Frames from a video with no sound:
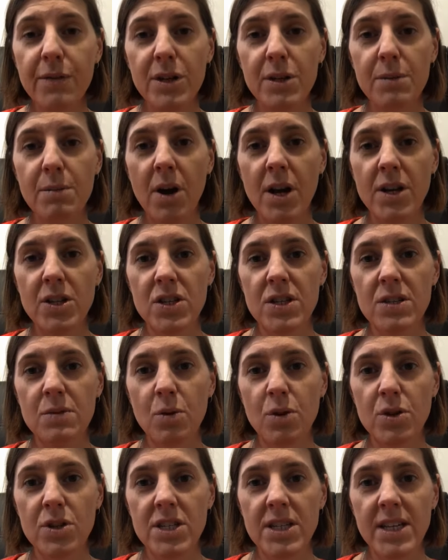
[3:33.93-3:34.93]
and you might just
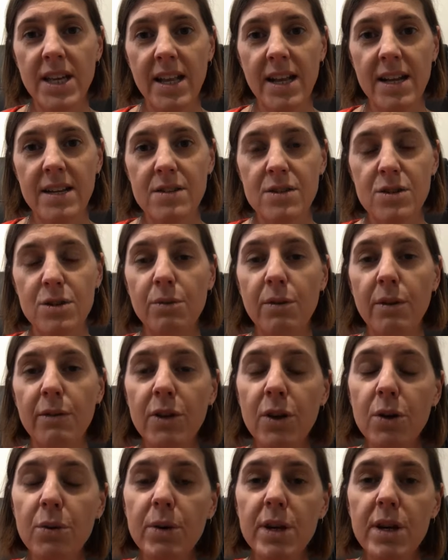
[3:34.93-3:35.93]
want to get us to
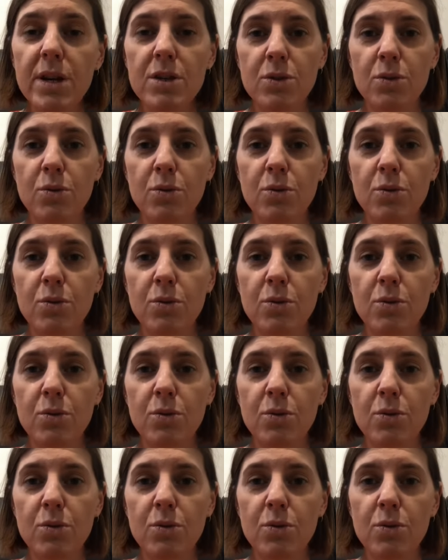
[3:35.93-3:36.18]
review it